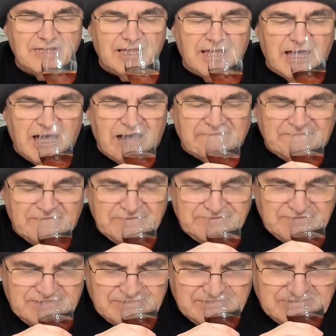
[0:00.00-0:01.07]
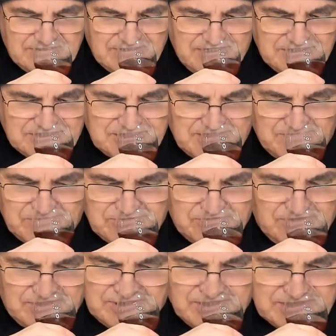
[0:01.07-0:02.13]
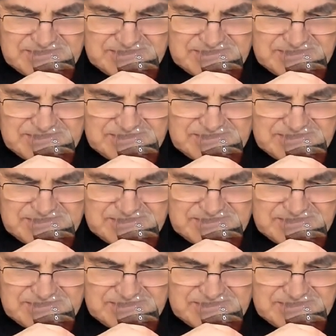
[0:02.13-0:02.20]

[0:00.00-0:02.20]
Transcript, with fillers: Everything is coming out of this,